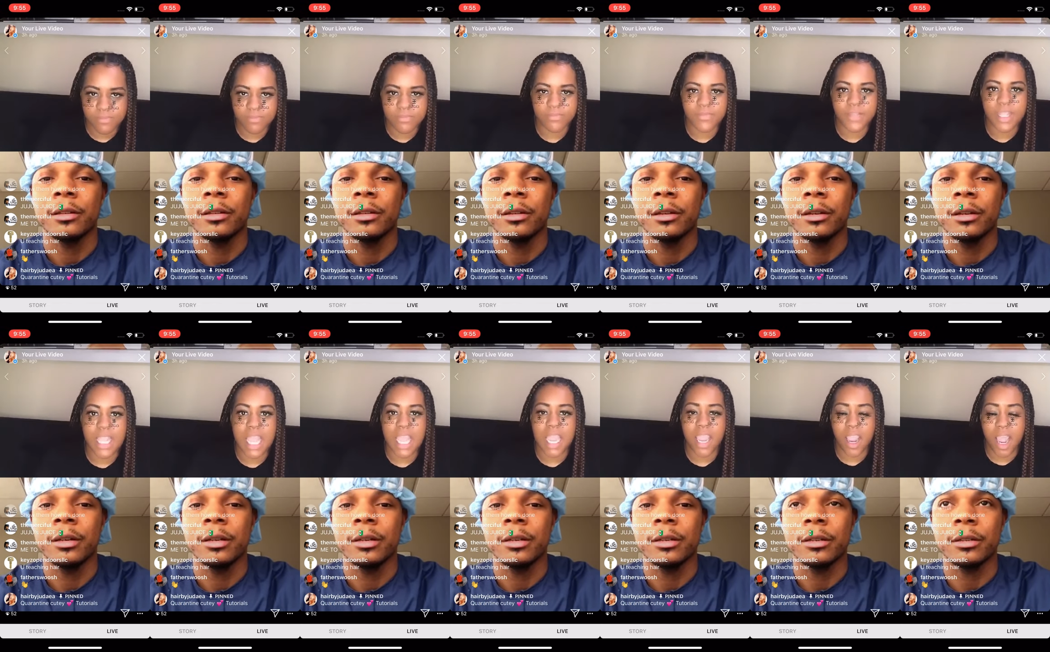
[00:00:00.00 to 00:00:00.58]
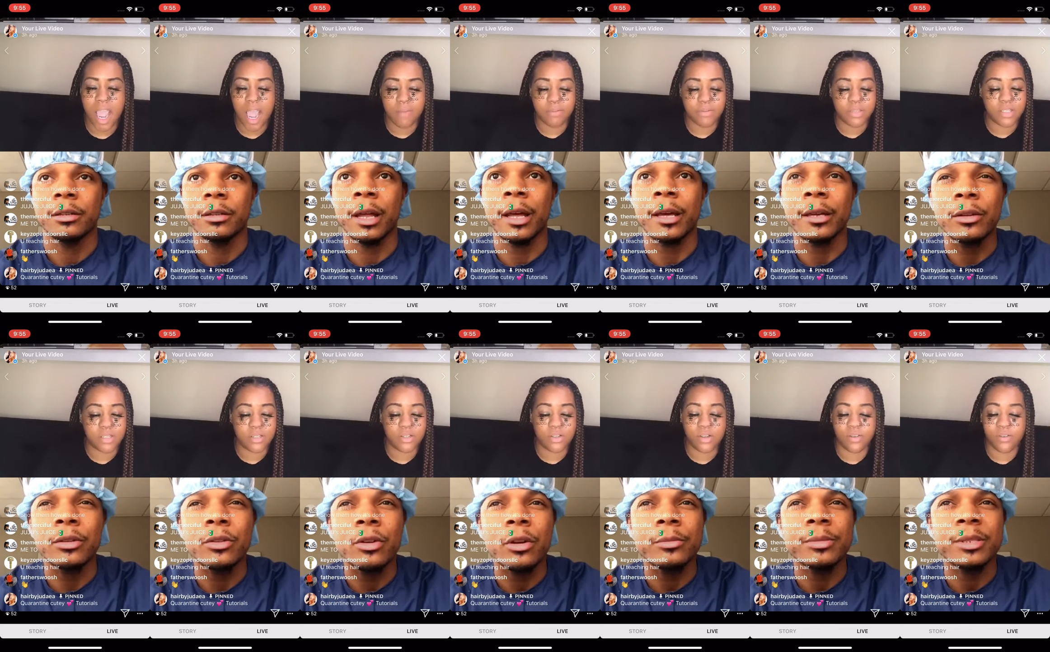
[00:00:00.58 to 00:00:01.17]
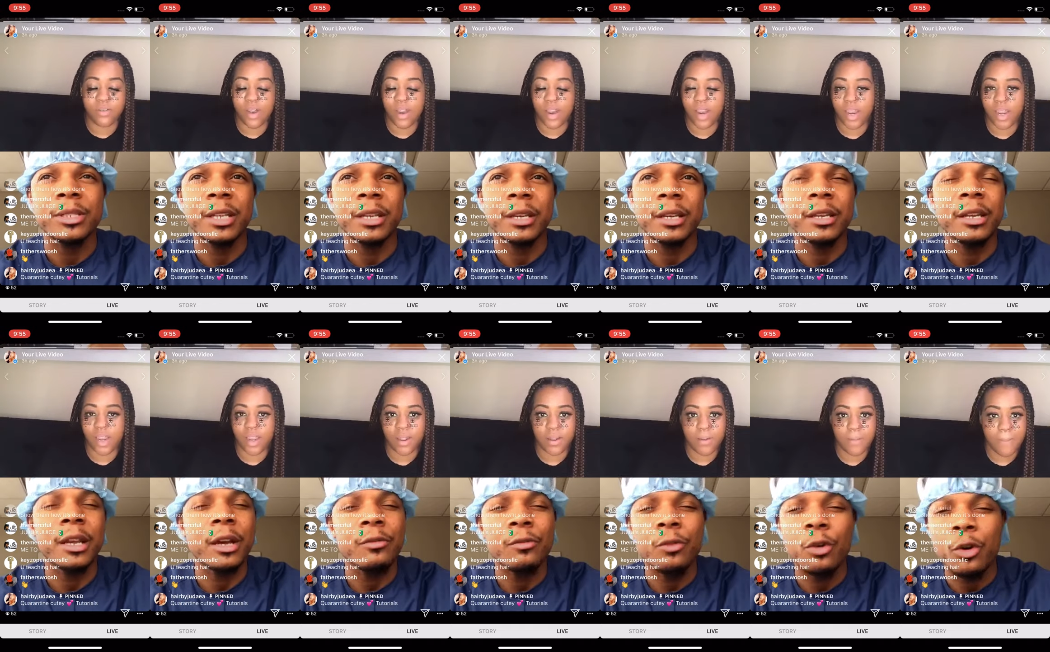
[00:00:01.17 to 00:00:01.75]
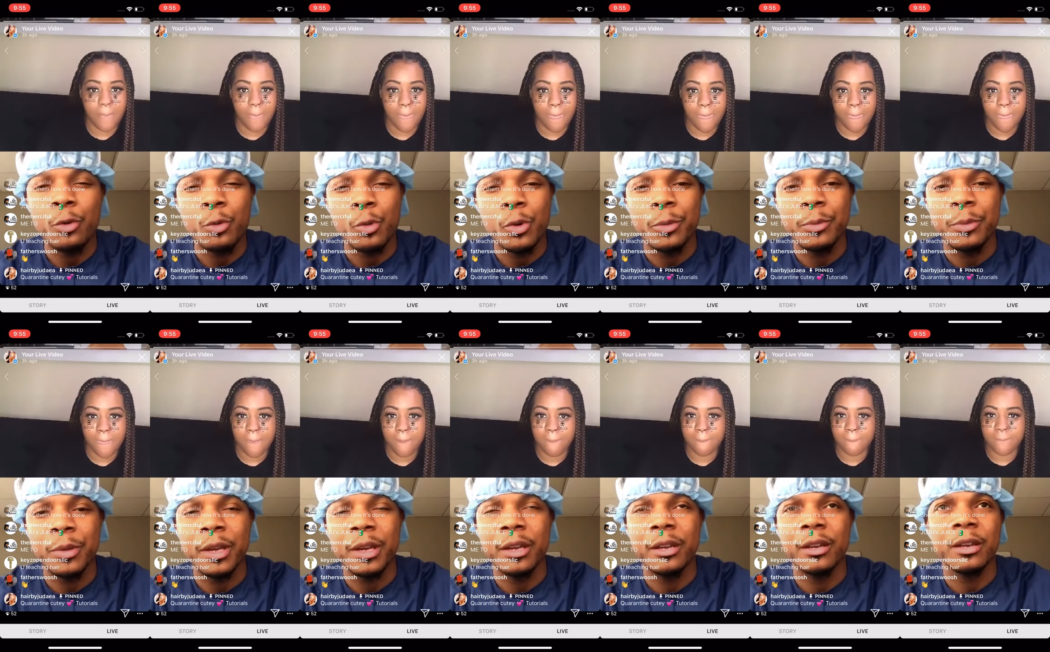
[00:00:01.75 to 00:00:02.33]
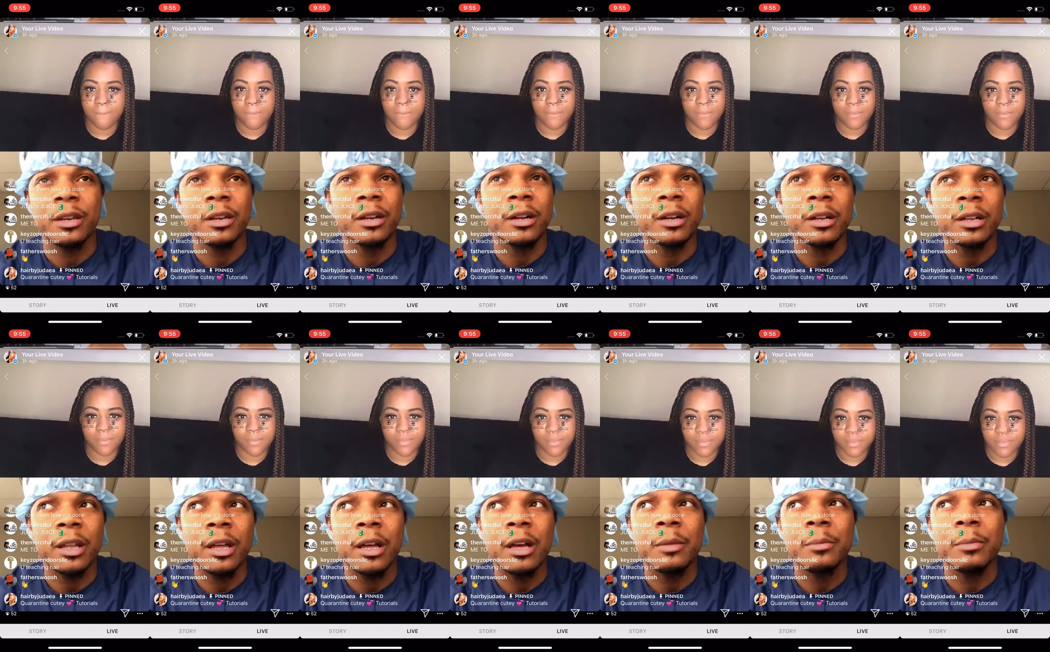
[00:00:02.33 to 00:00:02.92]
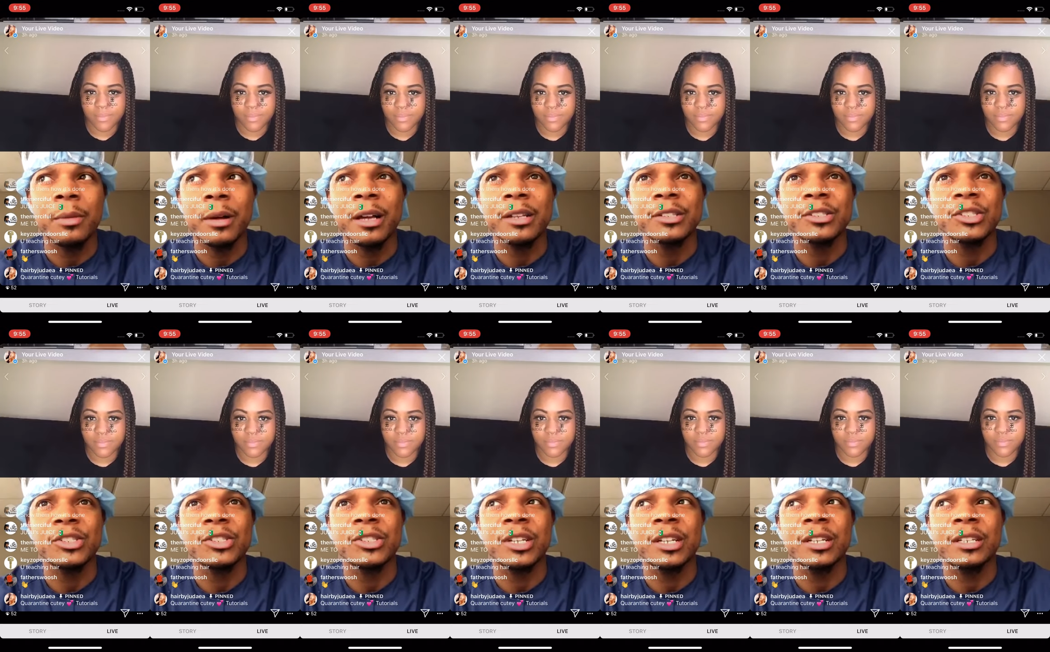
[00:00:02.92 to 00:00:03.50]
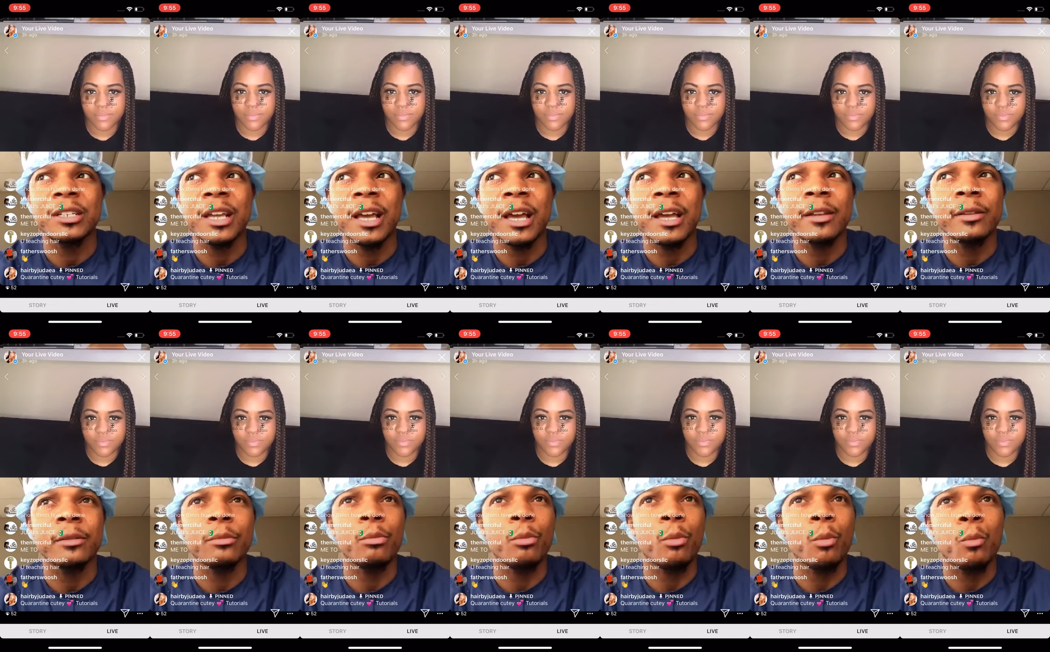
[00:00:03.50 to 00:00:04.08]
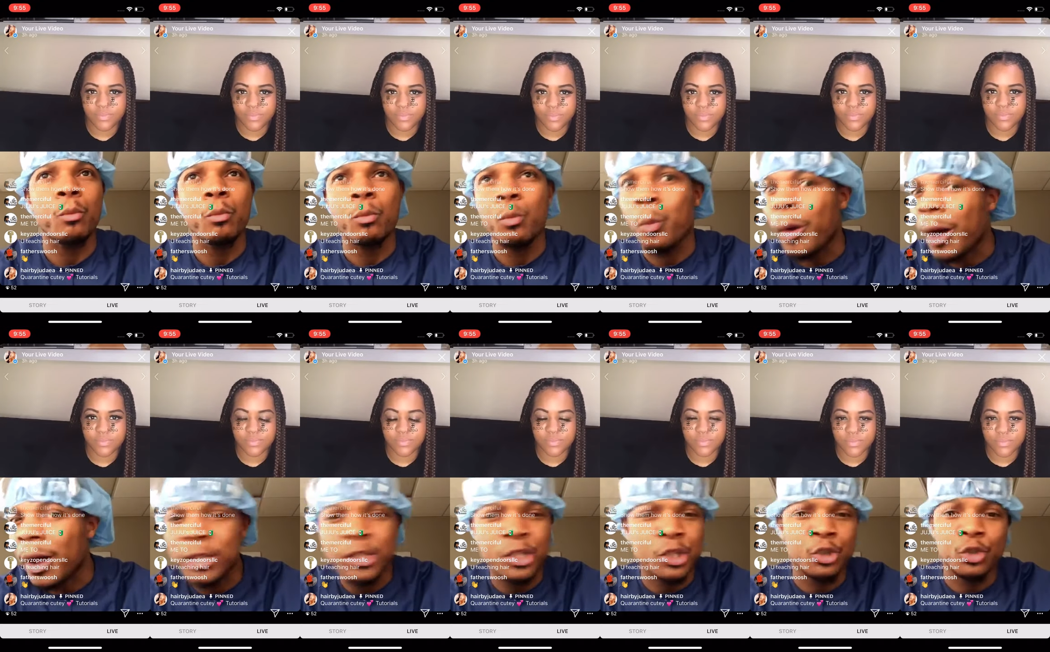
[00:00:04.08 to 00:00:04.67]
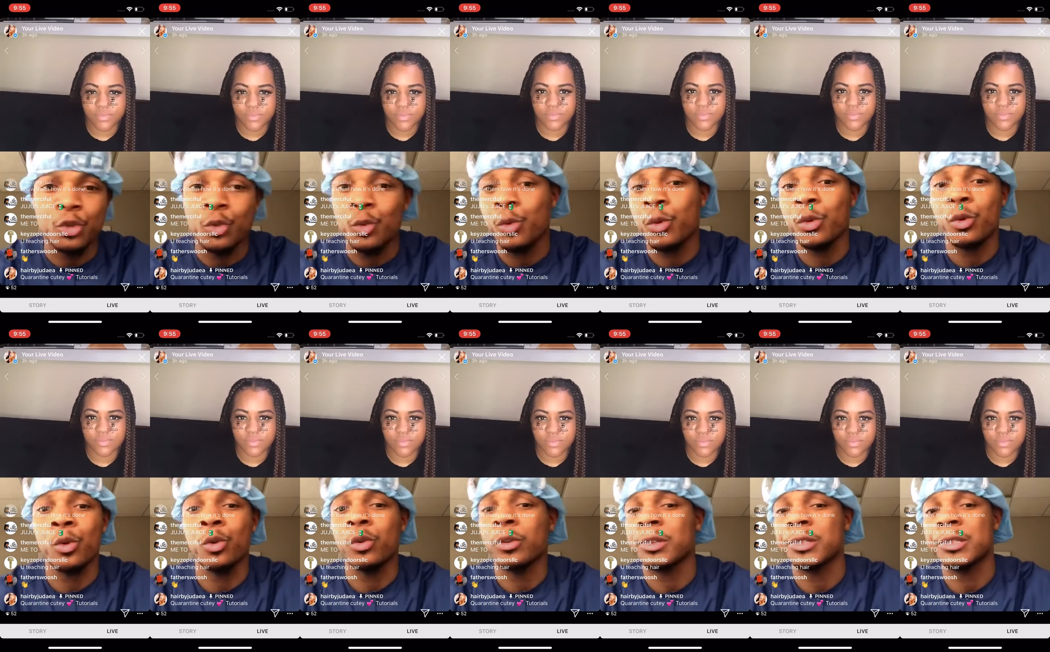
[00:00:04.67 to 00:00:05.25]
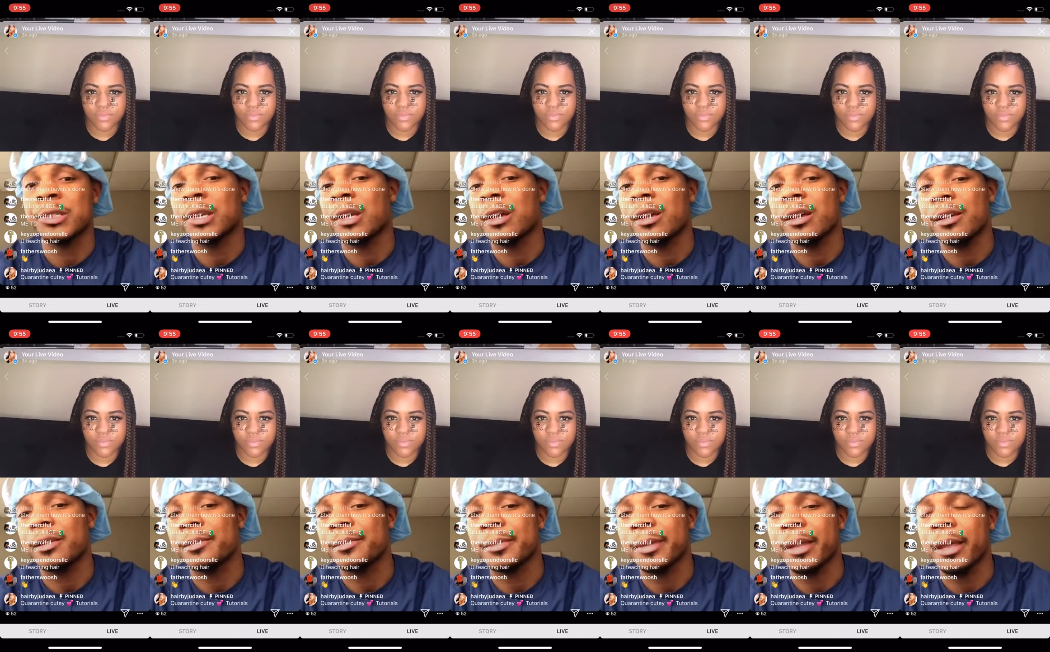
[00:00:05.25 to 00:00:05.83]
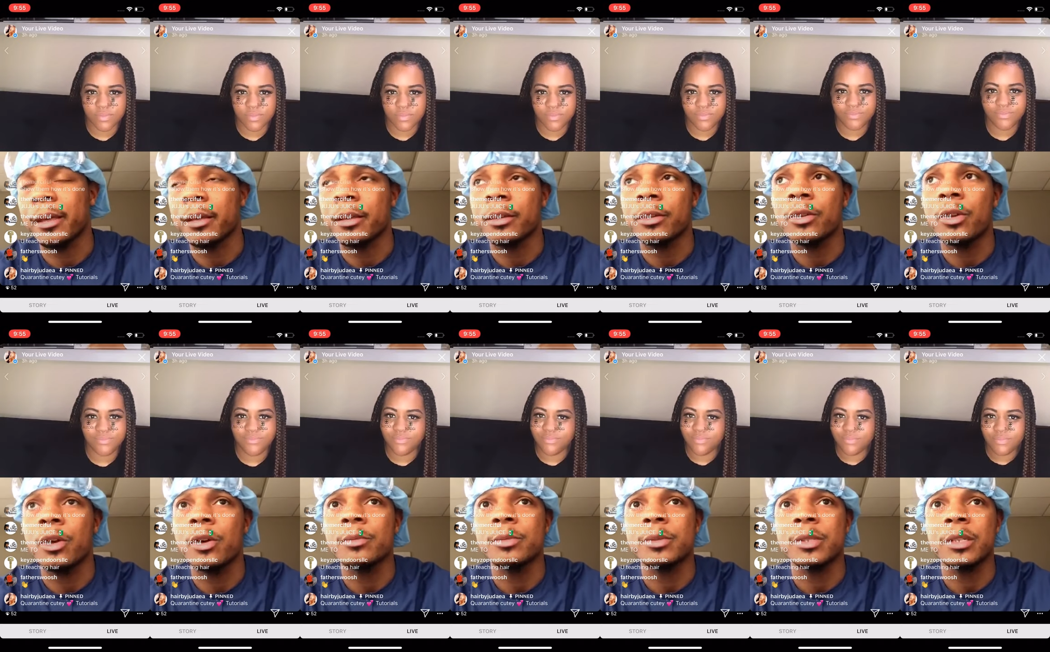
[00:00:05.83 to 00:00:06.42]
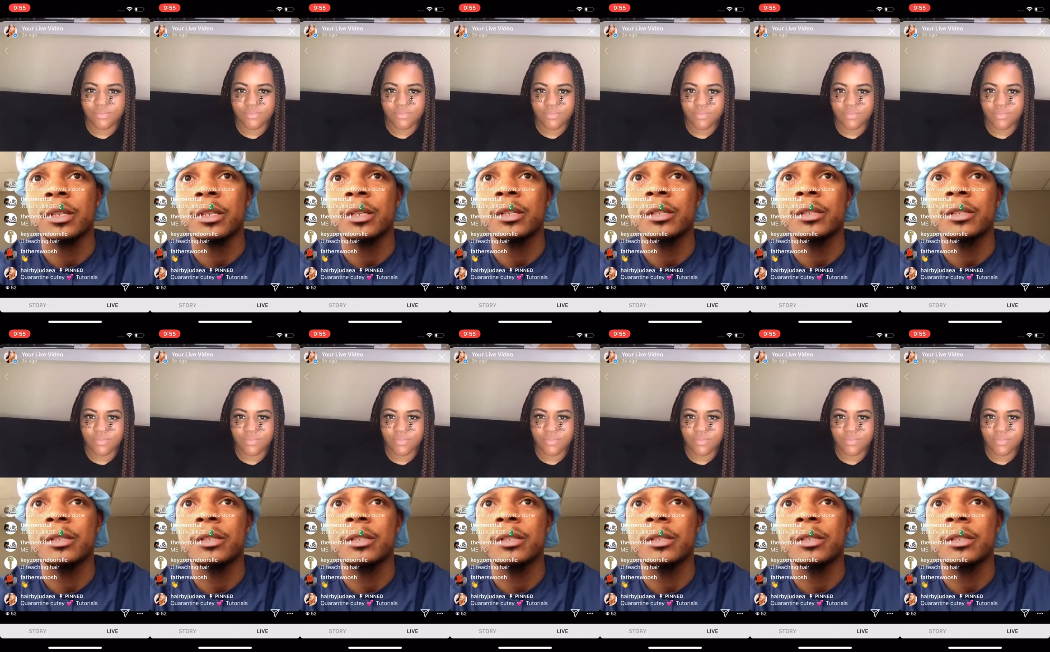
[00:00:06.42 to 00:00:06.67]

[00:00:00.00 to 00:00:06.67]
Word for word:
Speaker 1: Yeah, like you know what I'm saying. Ain't
Speaker 2: nothing wrong with being in a club, but I just think that why should do it all the time. Like you know what I'm saying.